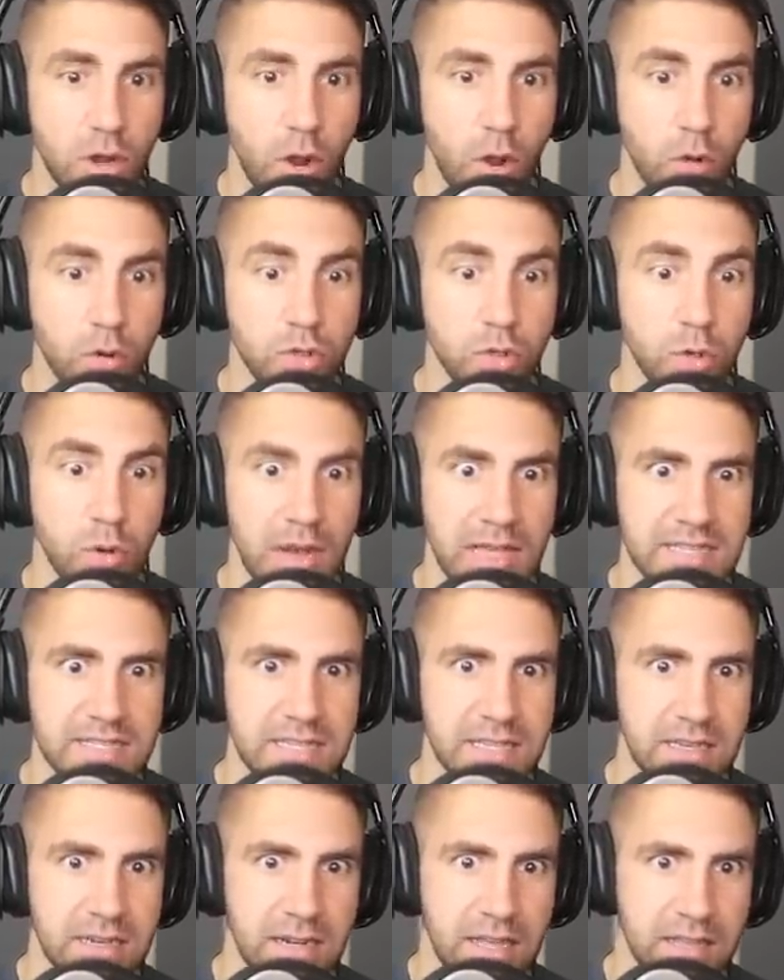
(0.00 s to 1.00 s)
oh, dude, I
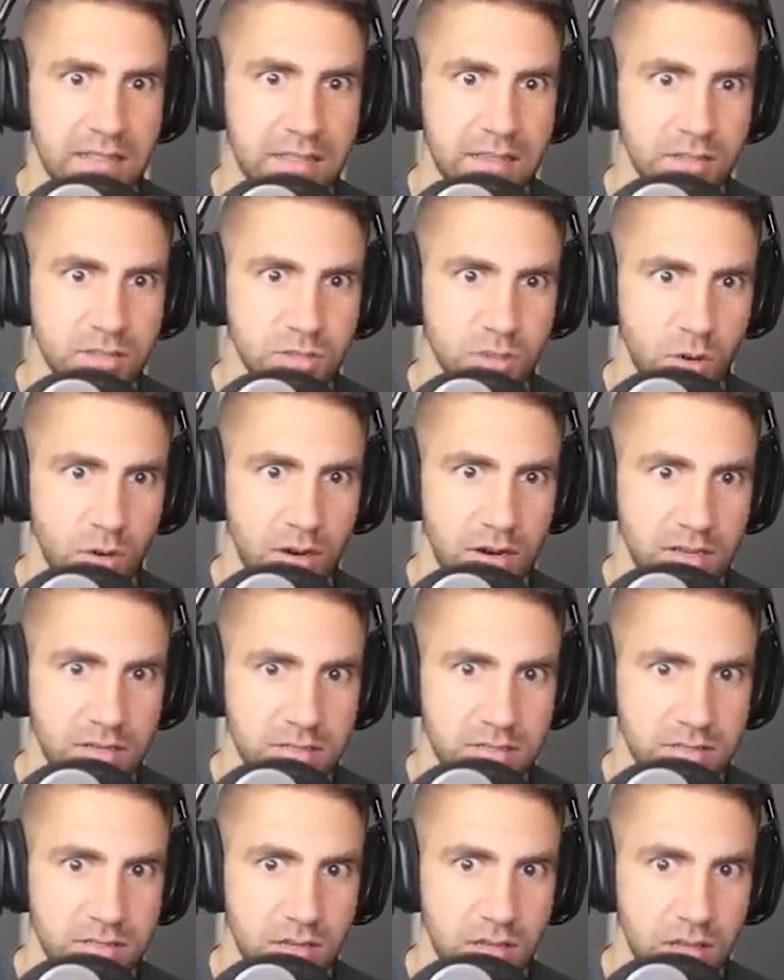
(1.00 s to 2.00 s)
see an
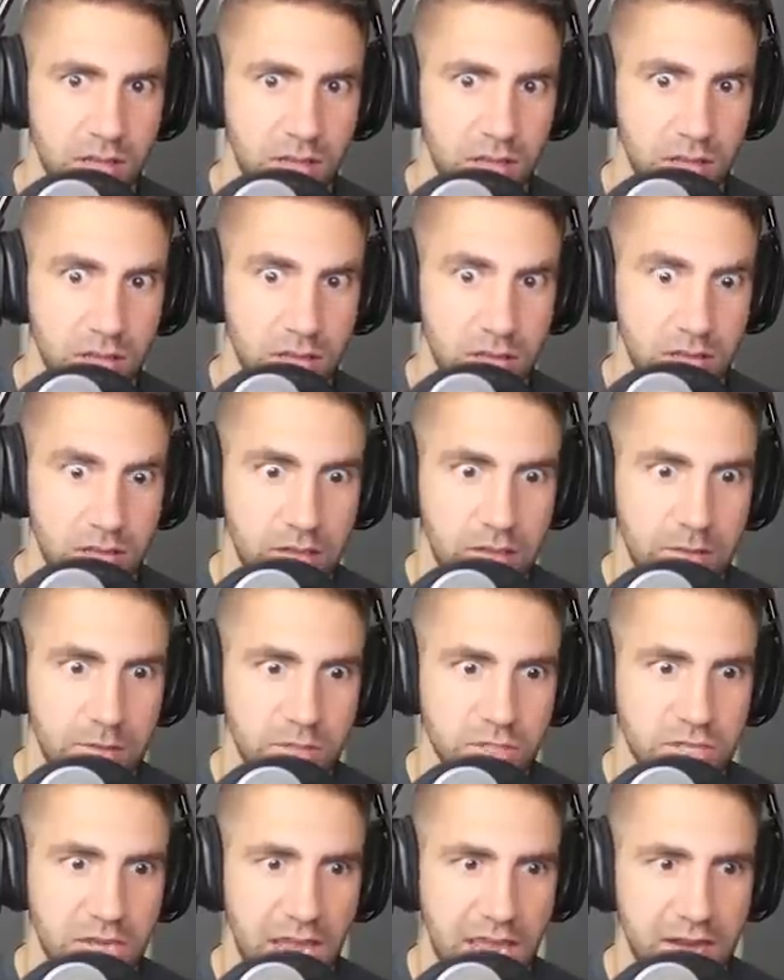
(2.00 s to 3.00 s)
Ichthyosaurus
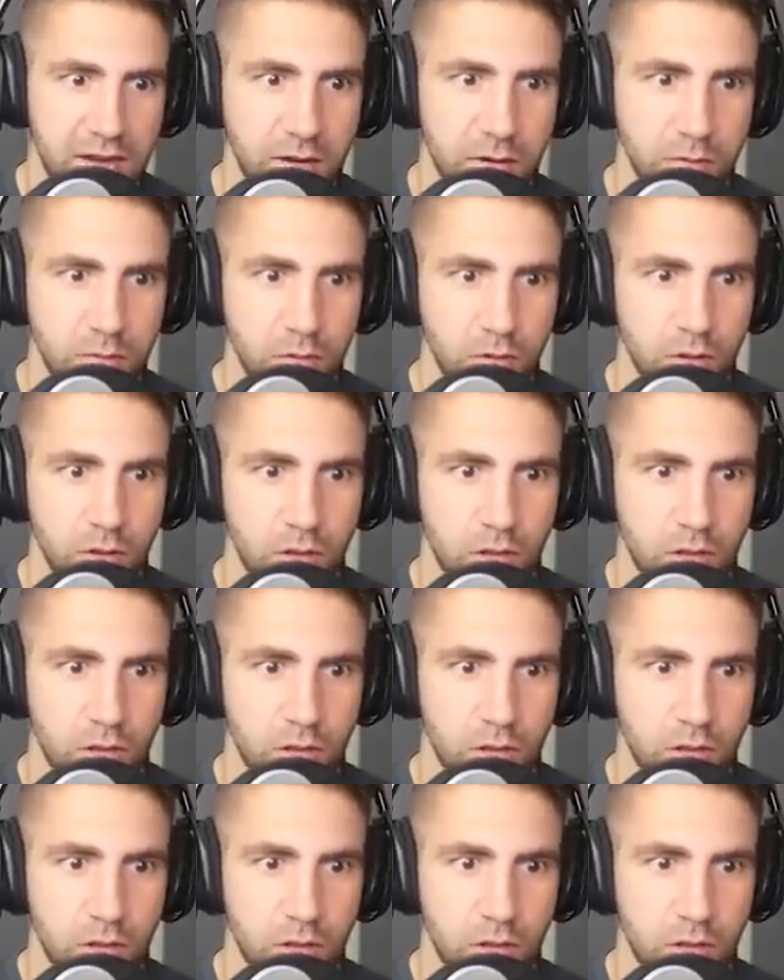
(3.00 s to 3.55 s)
shadow.